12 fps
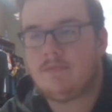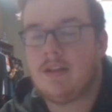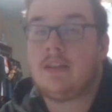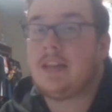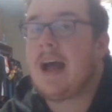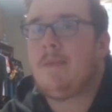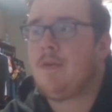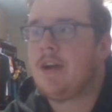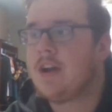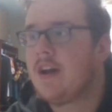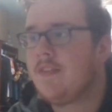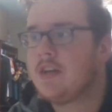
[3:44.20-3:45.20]

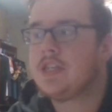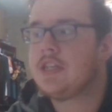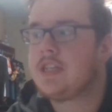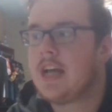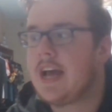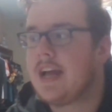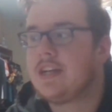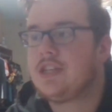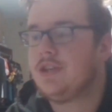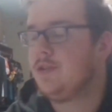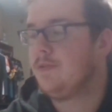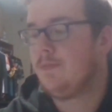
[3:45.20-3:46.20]
elaborate enough, I should say,
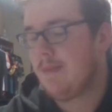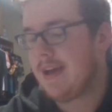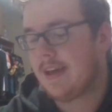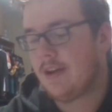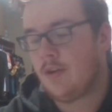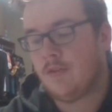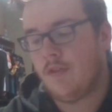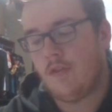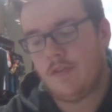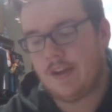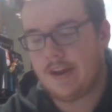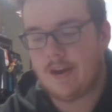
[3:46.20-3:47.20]
to make it a
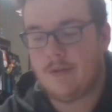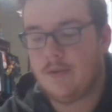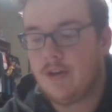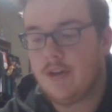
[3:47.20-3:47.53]
full video.